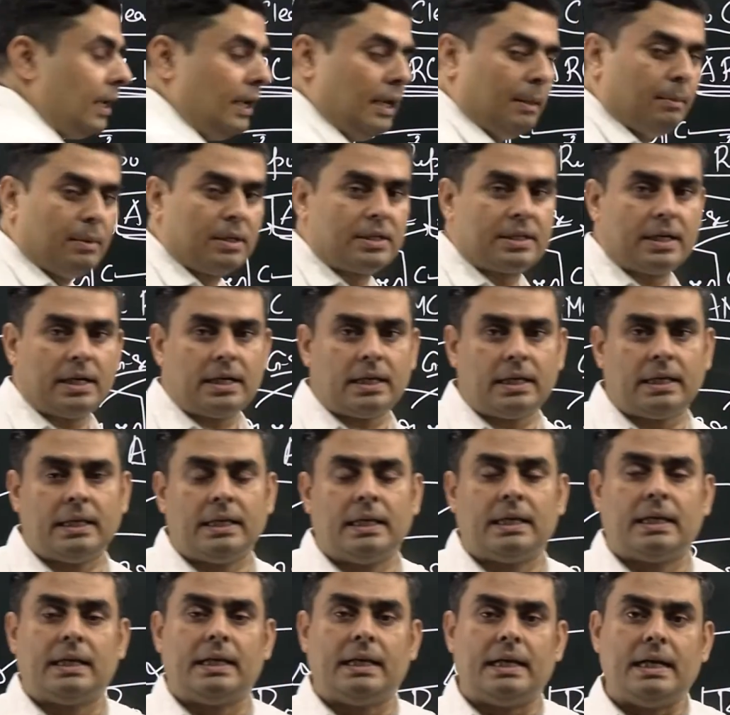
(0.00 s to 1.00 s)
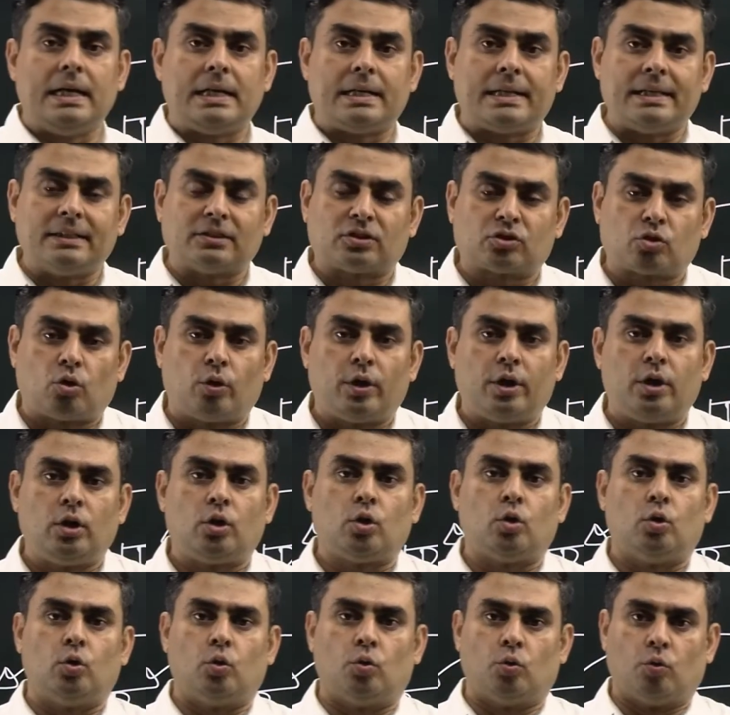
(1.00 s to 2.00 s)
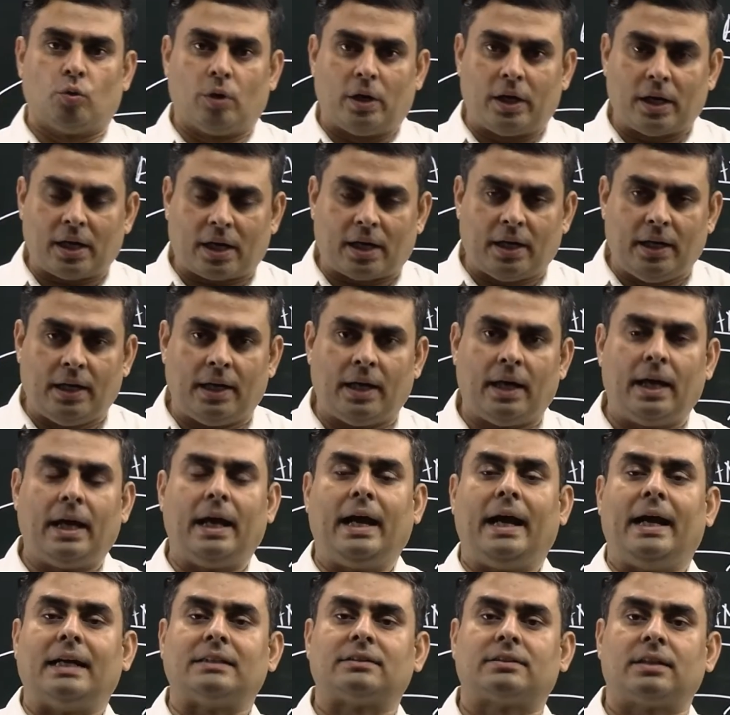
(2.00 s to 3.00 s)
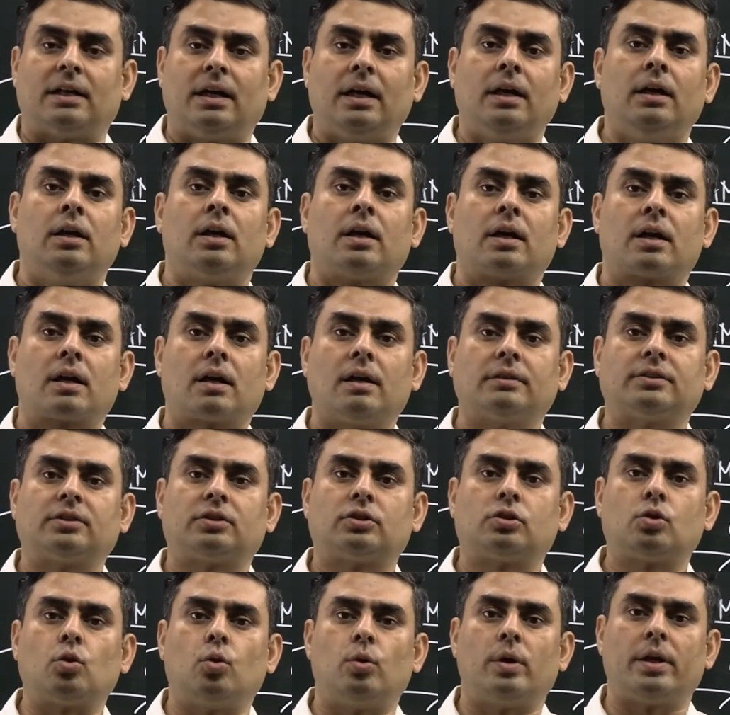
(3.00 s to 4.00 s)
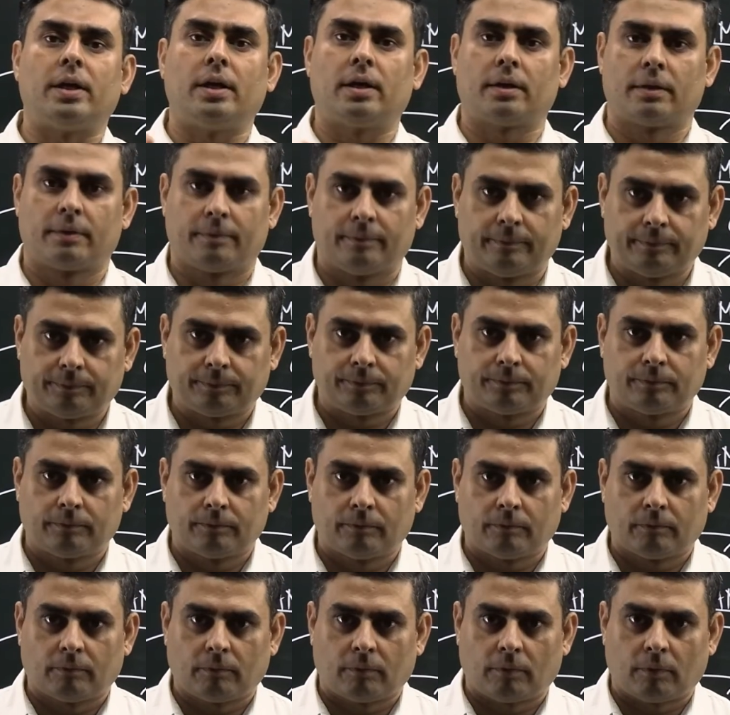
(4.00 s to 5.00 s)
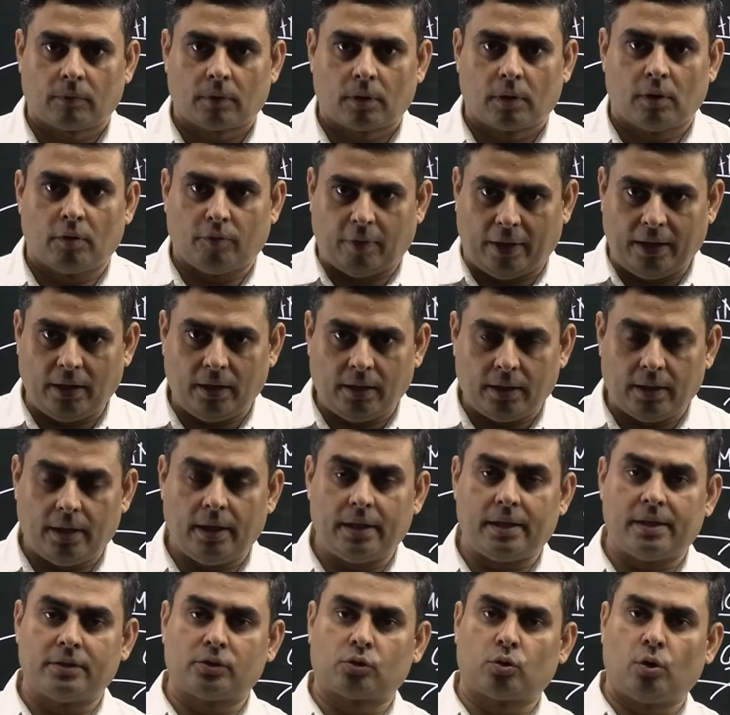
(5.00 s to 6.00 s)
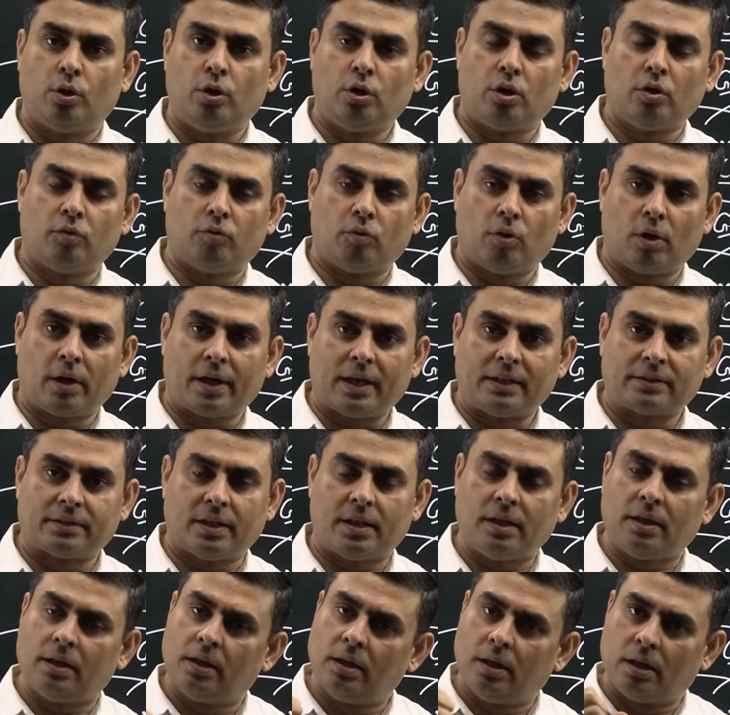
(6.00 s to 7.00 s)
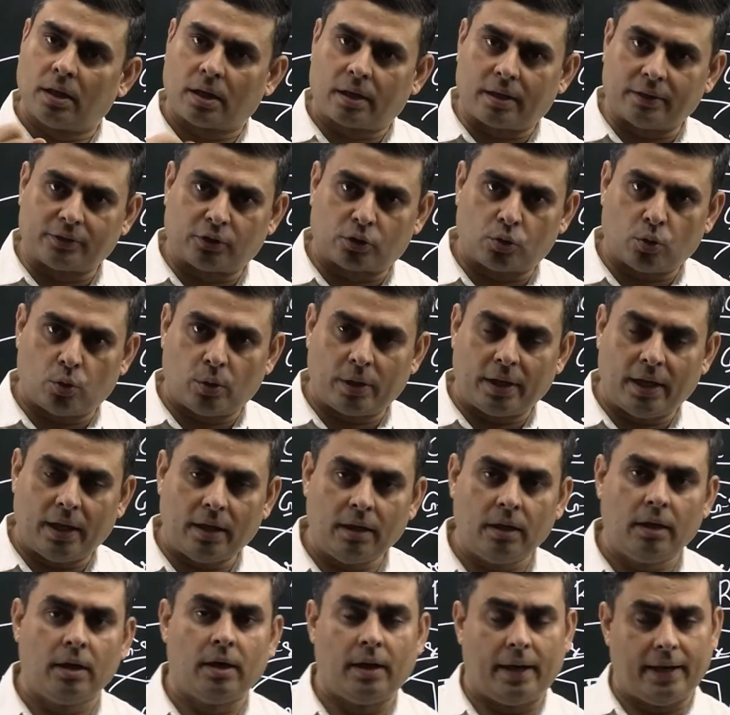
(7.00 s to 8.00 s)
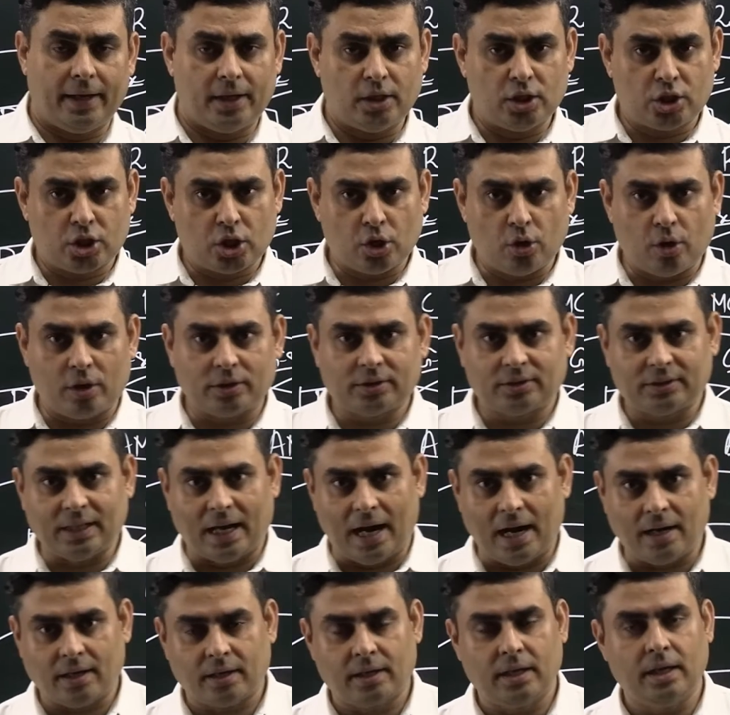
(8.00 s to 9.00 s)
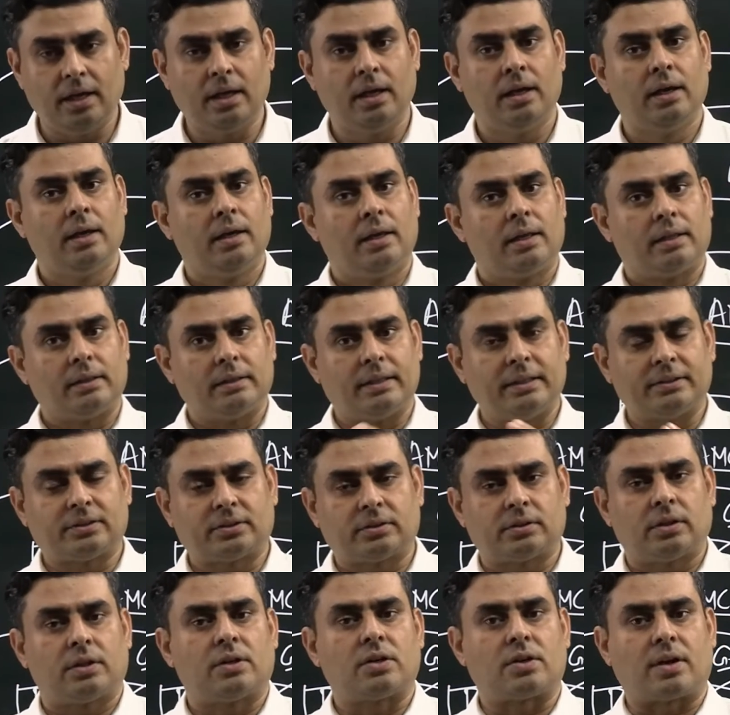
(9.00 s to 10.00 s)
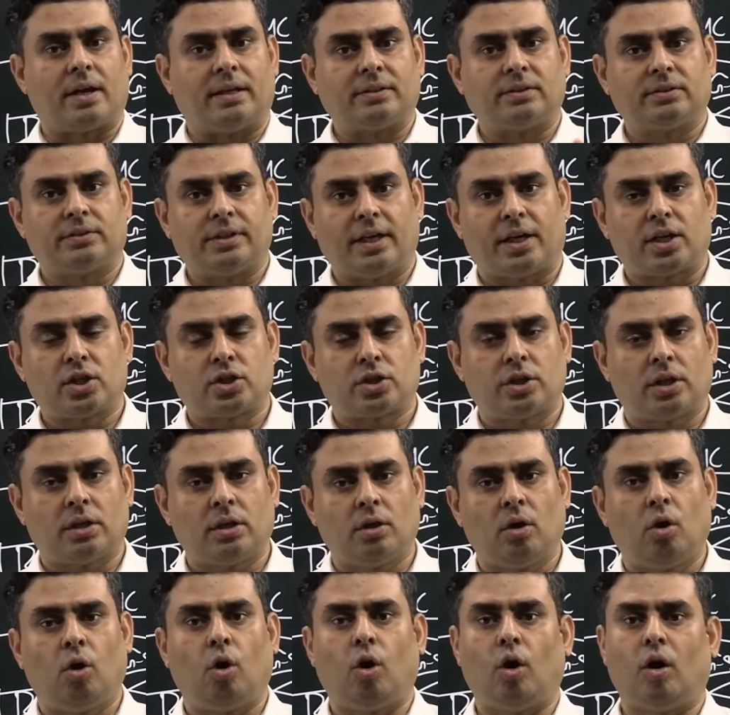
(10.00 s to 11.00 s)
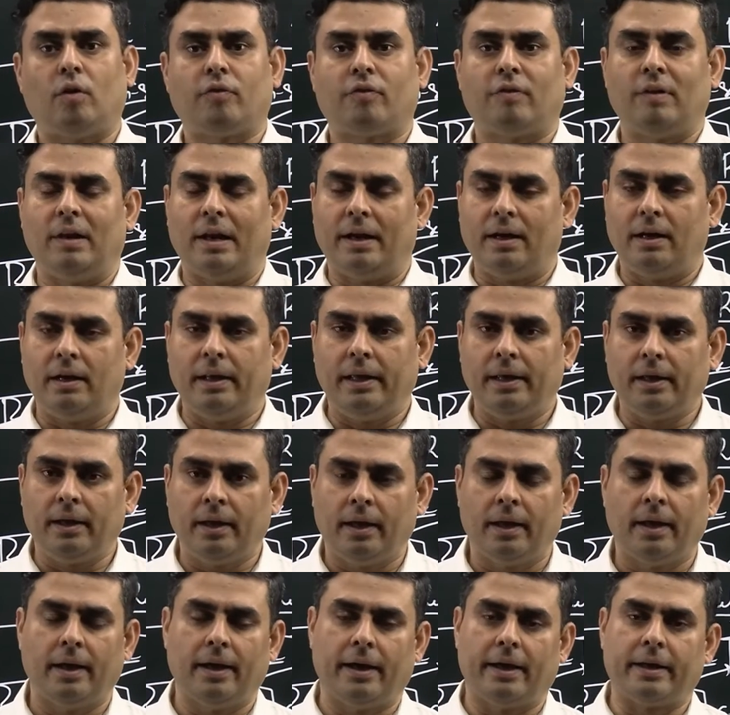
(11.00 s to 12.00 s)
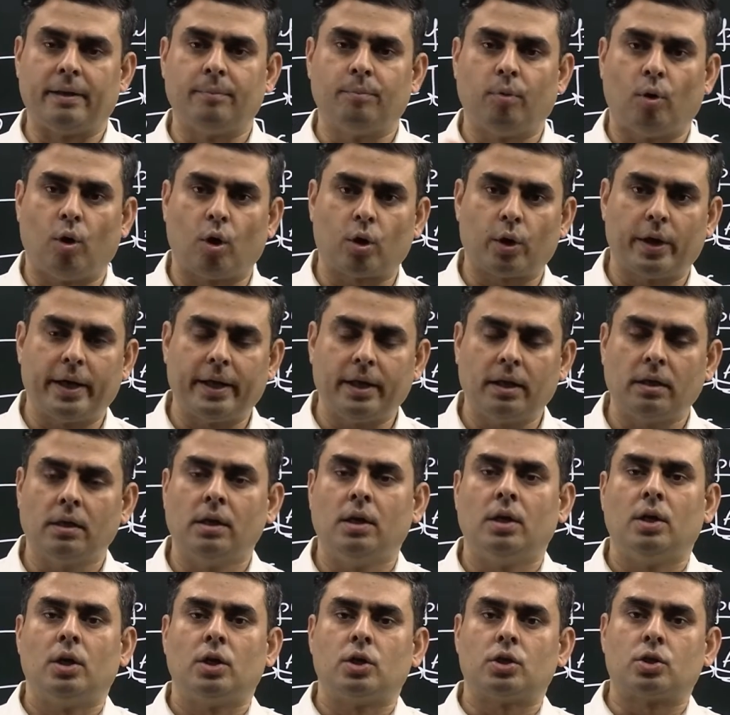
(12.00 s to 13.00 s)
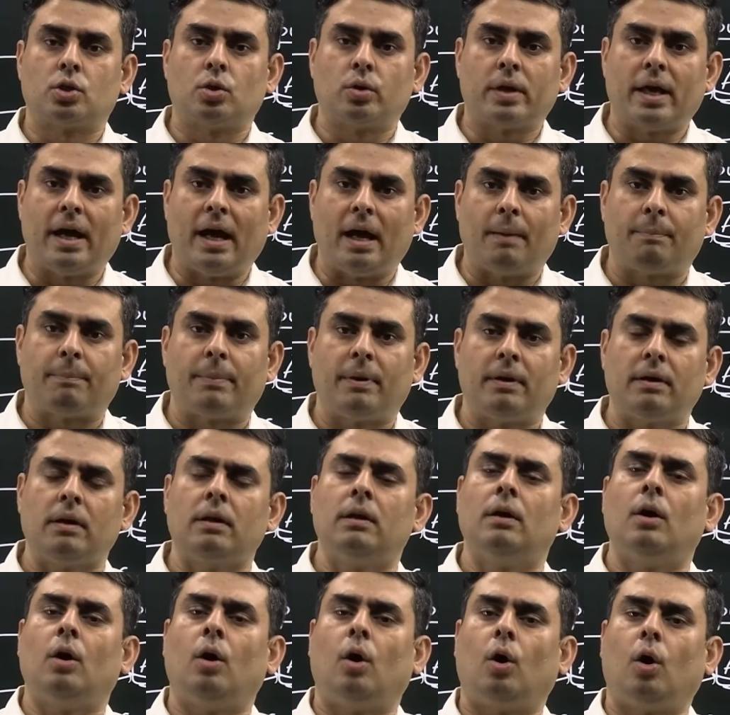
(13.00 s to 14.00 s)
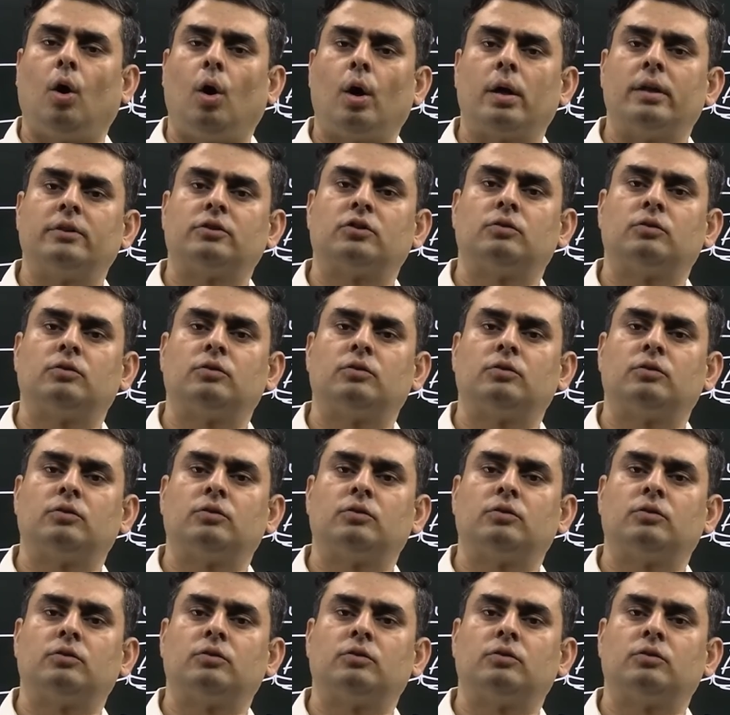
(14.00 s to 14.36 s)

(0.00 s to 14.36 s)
Limited, it is going to work as a custodian. Fine, it is going to work as a custodian, ensures that this transaction of lending and borrowing should happen on a